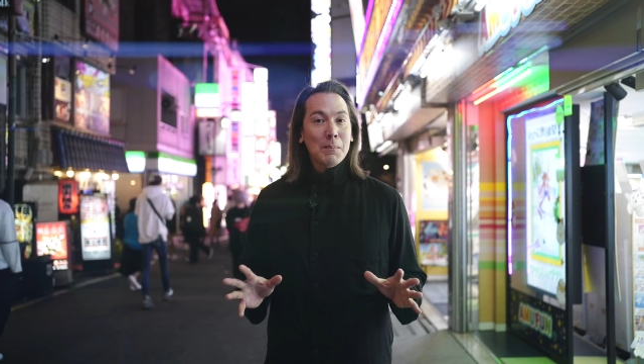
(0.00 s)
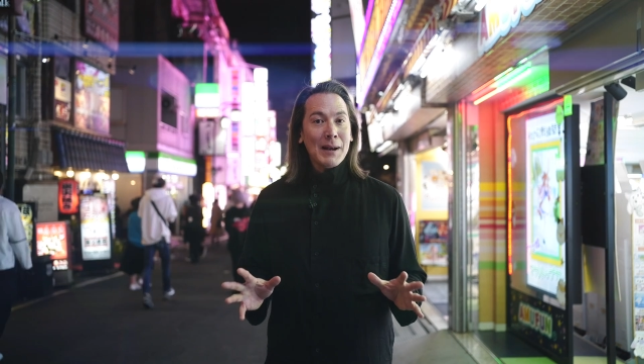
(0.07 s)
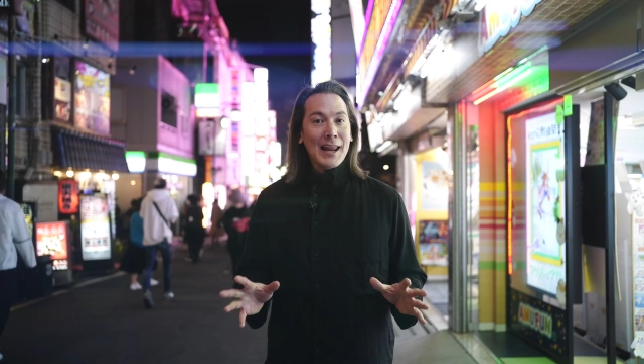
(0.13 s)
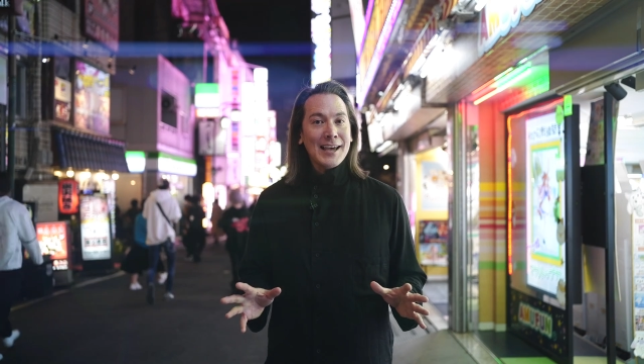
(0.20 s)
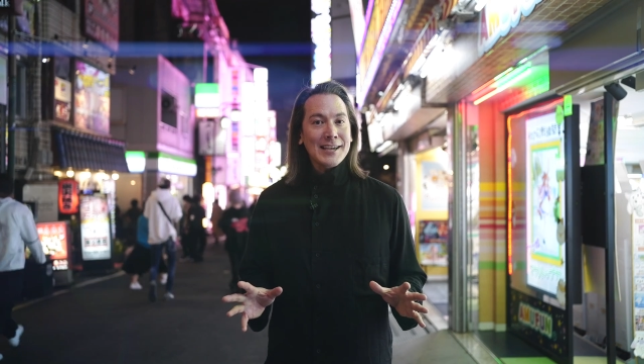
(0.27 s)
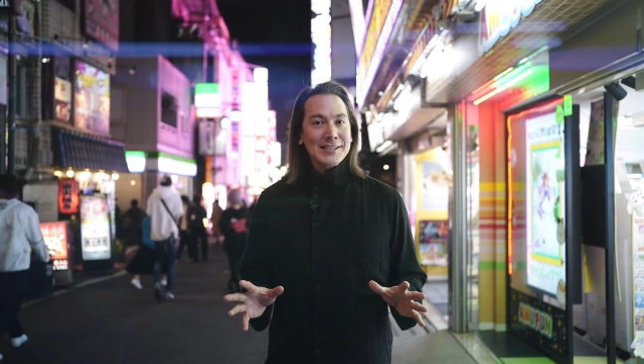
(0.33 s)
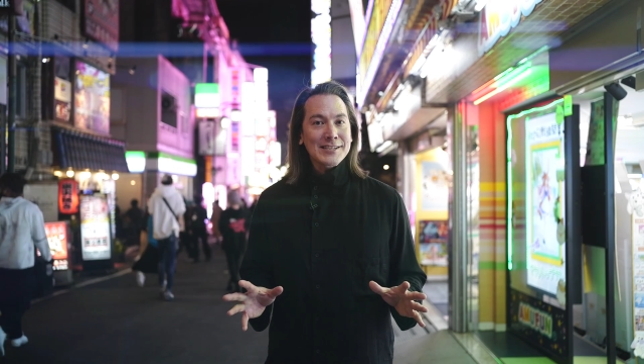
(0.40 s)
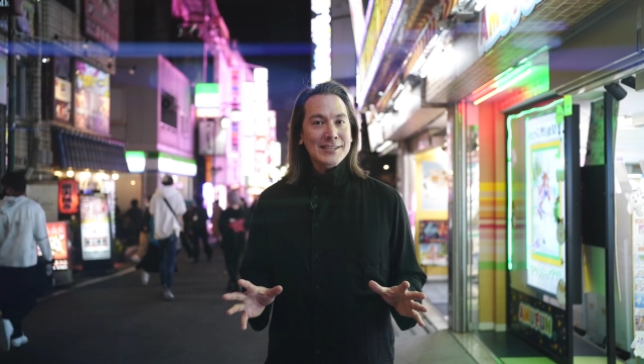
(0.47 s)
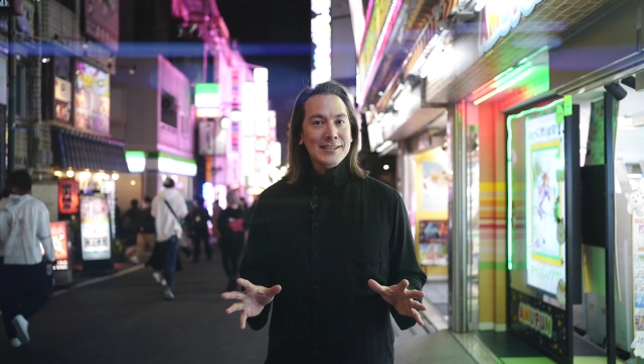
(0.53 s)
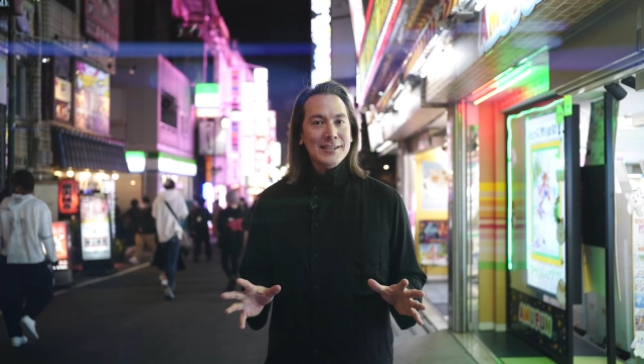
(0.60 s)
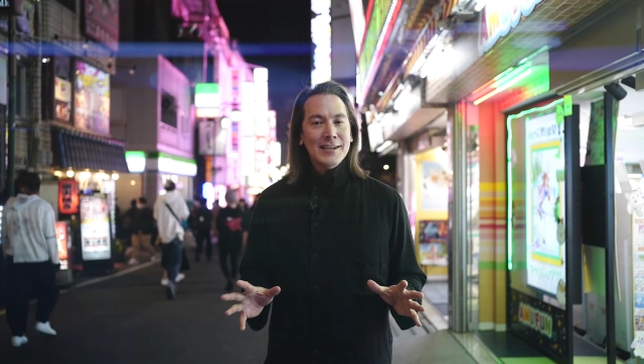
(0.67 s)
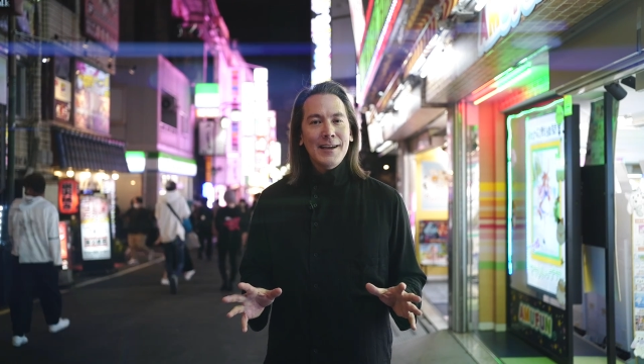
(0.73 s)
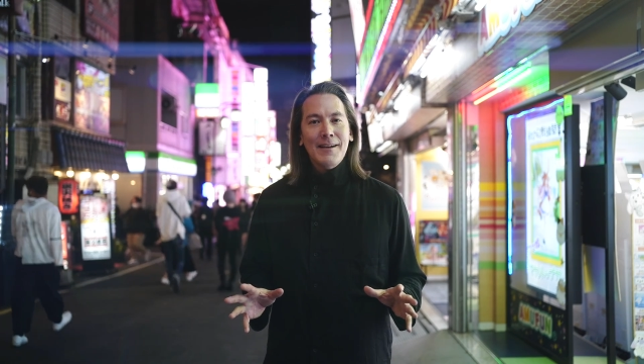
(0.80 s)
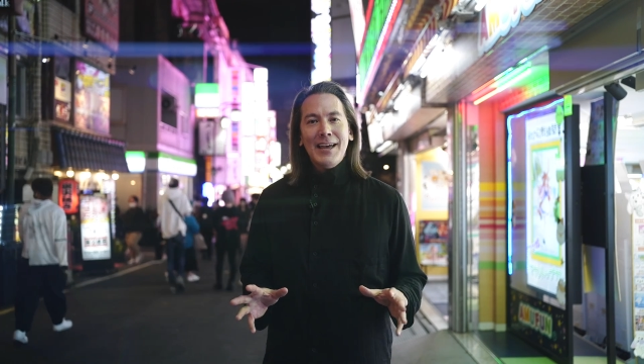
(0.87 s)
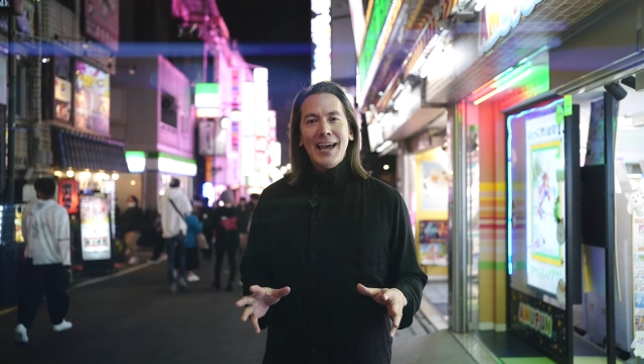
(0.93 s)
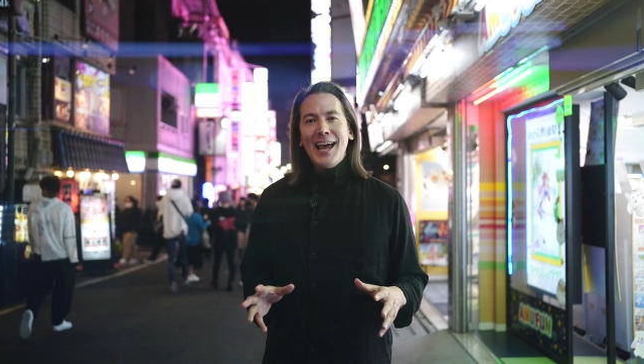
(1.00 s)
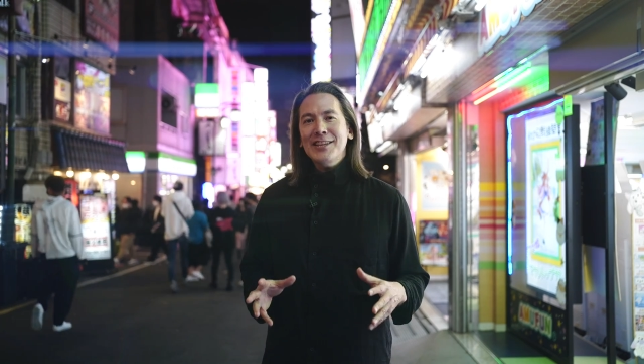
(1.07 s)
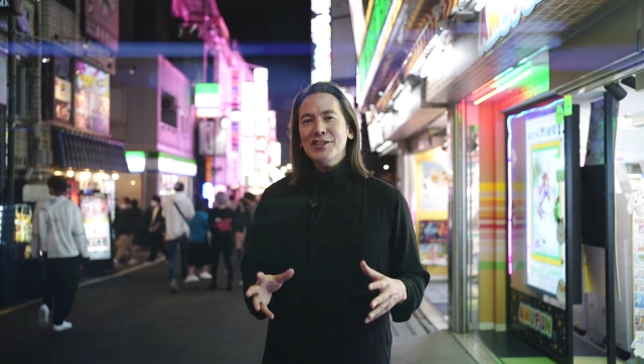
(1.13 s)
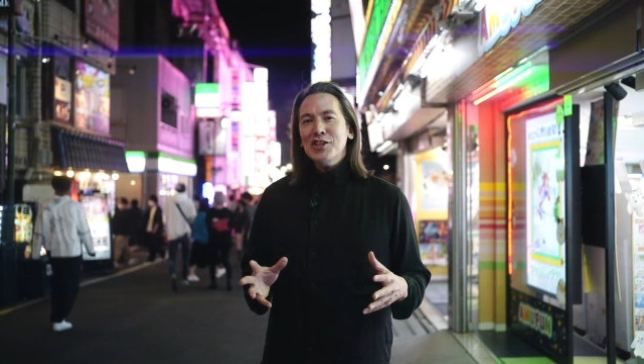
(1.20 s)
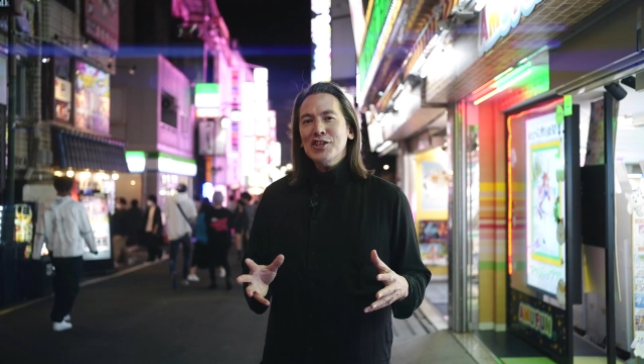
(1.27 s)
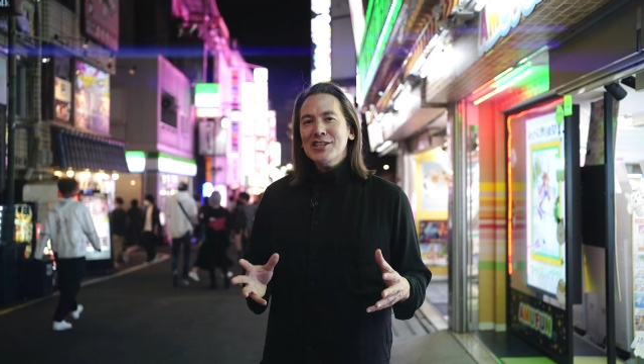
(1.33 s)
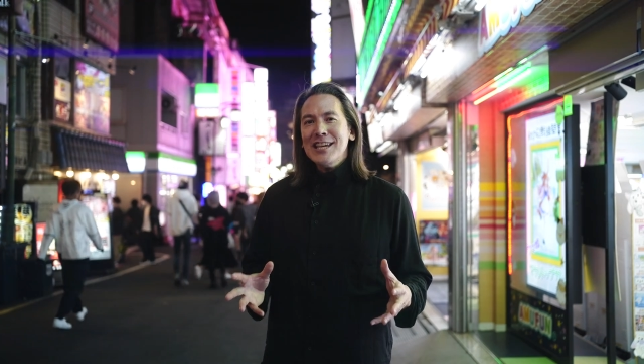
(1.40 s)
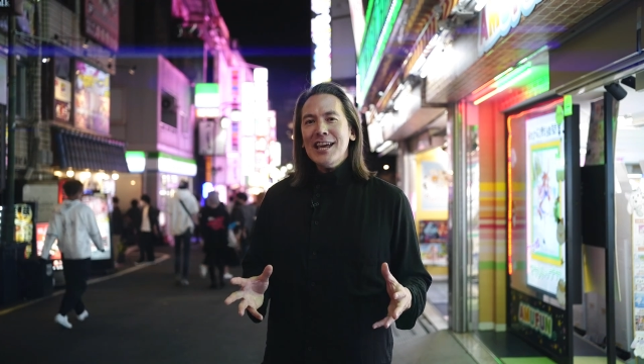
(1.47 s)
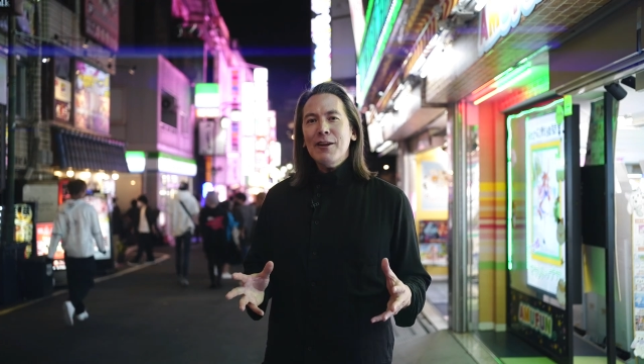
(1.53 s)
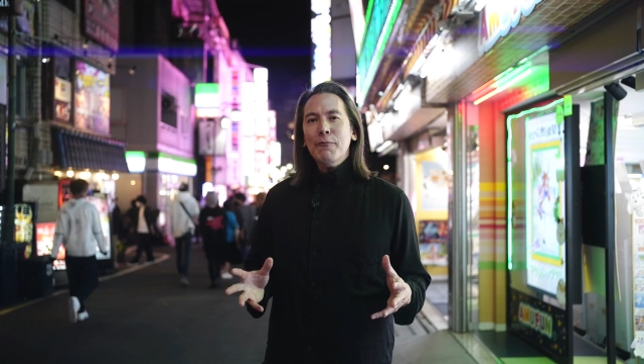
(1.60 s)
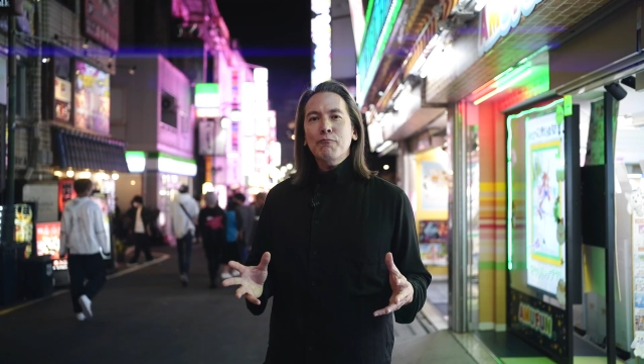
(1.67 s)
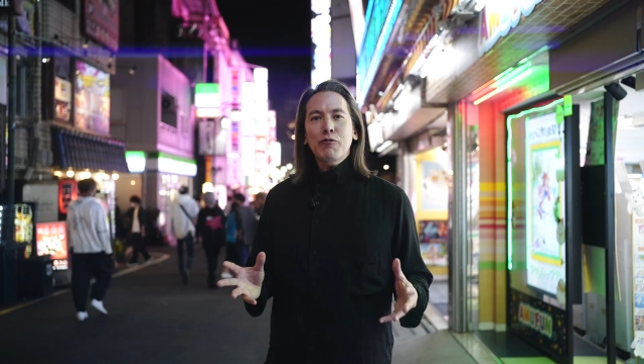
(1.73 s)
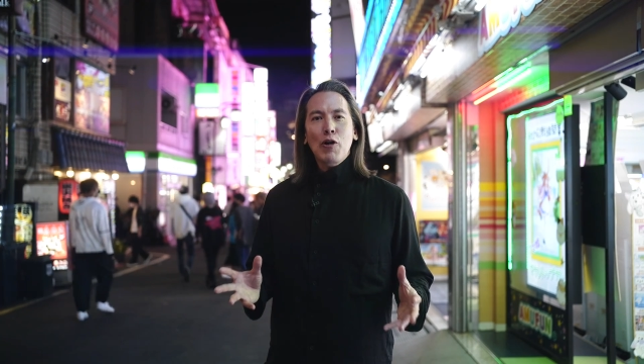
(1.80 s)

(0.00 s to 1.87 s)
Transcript: place. It's a set of